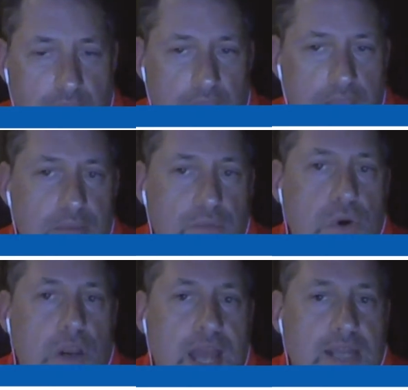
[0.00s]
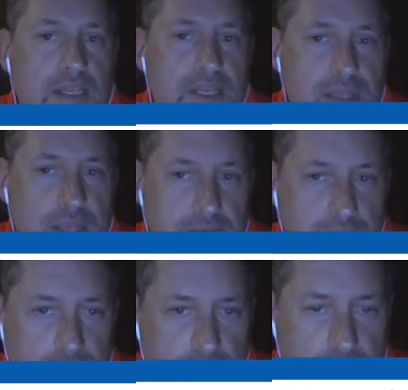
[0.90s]
and the more likely that
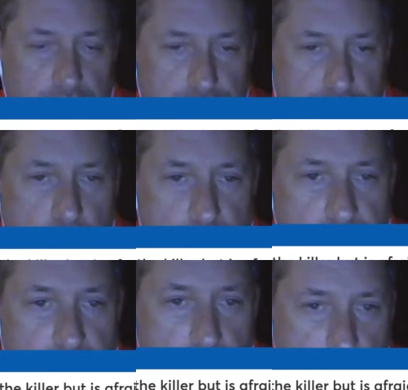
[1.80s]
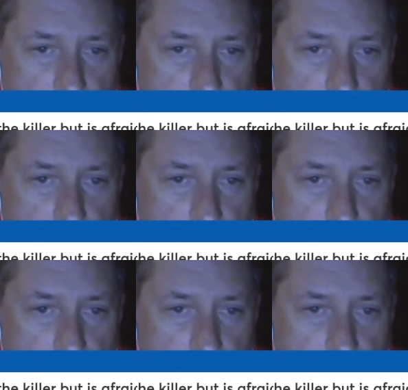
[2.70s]
the killer is going to be caught.